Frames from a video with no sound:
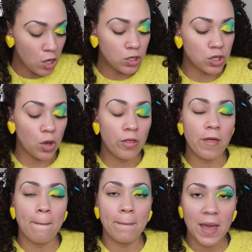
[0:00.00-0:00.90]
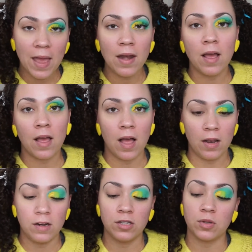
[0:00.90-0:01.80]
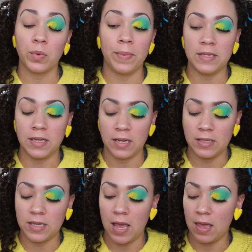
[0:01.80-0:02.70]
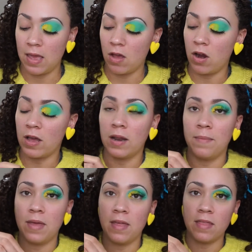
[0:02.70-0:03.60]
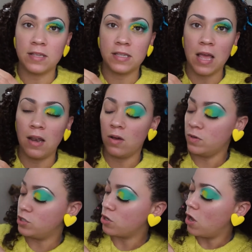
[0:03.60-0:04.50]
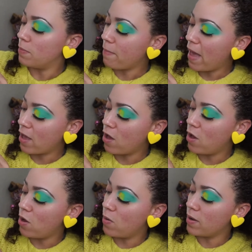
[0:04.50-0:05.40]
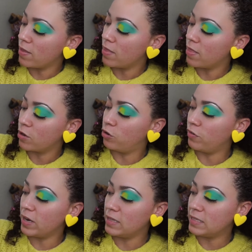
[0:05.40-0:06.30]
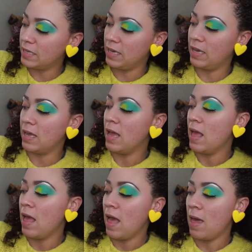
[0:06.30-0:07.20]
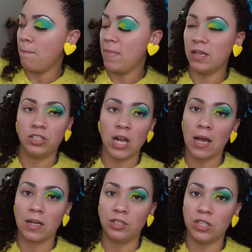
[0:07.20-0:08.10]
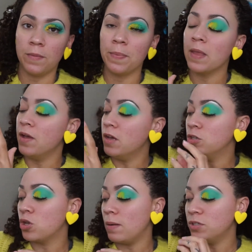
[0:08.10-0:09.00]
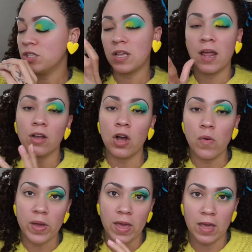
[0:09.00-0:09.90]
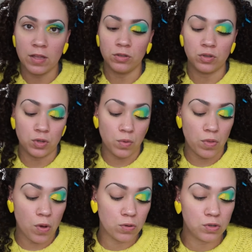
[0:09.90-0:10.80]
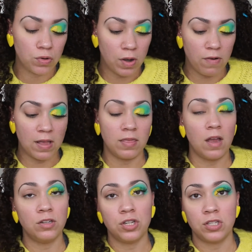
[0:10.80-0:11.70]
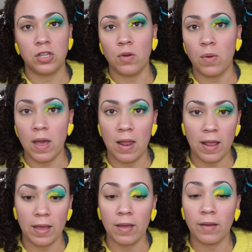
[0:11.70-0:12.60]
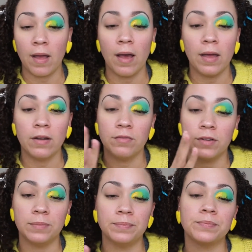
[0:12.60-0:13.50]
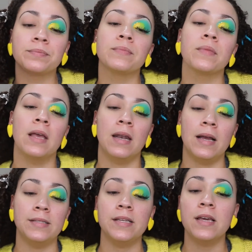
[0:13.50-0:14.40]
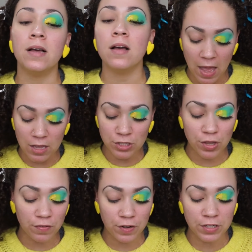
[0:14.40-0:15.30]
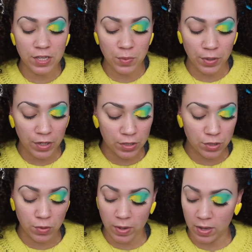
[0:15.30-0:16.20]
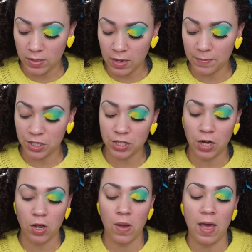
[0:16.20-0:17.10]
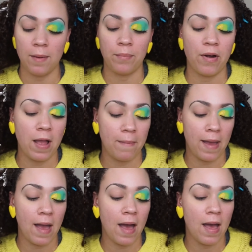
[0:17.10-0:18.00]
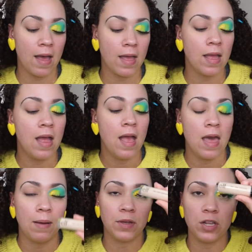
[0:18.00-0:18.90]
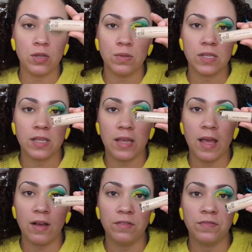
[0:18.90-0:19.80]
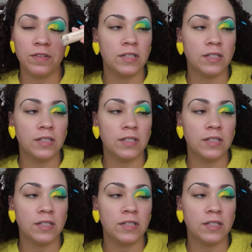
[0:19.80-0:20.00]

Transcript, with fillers: So the main colors we're basically taking are going to be this yellow, which is called mango, green tea, and mint chocolate chip. So I'm just kind of going into those three right there just so you get like a kind of um an idea. Yeah, so the first thing we're gonna do is I'm just gonna go ahead and prime my eye, and I'm gonna use the Elf.